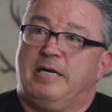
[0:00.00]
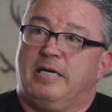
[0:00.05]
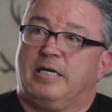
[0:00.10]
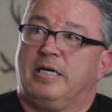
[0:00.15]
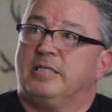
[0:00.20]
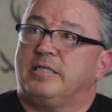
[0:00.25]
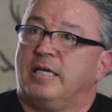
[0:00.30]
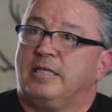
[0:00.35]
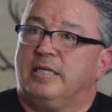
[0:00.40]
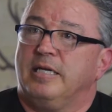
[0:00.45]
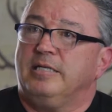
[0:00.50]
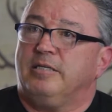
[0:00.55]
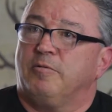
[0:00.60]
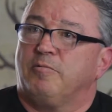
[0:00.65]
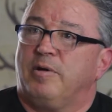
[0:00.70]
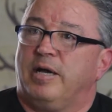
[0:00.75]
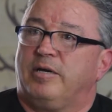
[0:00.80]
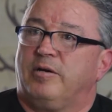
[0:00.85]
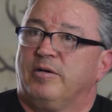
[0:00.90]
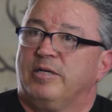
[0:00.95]
Because I think the
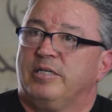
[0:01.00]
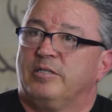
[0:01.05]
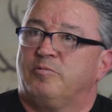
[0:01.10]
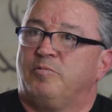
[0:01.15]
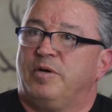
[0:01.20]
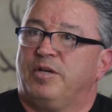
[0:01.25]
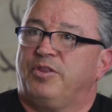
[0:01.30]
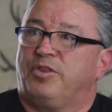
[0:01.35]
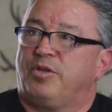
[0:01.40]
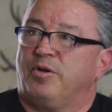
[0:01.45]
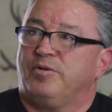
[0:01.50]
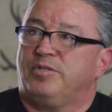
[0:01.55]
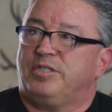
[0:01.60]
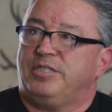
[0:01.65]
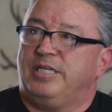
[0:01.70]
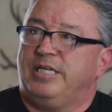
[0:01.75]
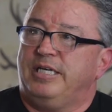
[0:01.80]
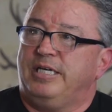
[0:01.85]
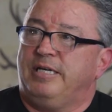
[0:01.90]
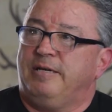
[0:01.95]
record is,
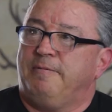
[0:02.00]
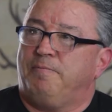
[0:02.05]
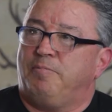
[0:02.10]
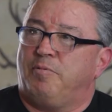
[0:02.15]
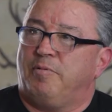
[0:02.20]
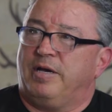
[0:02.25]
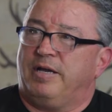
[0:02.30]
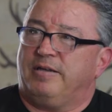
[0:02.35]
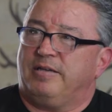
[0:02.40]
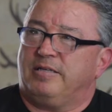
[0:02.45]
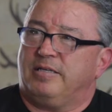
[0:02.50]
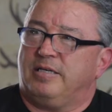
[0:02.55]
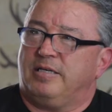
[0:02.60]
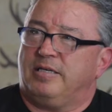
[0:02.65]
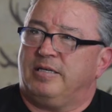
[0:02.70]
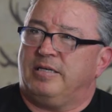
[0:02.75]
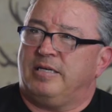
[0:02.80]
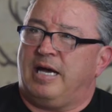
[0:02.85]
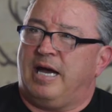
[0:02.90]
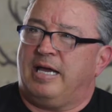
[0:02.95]

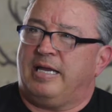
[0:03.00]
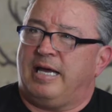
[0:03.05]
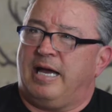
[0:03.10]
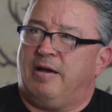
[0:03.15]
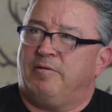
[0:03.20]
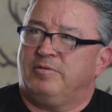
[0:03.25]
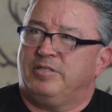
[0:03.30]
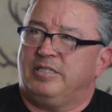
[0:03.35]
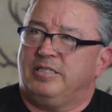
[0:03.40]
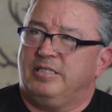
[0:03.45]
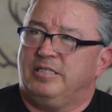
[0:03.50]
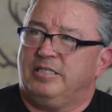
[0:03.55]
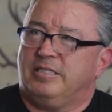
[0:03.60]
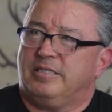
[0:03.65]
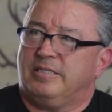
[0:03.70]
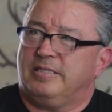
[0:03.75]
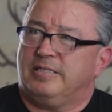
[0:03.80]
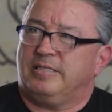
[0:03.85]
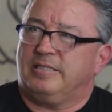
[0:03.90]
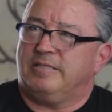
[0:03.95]
13.9 ounces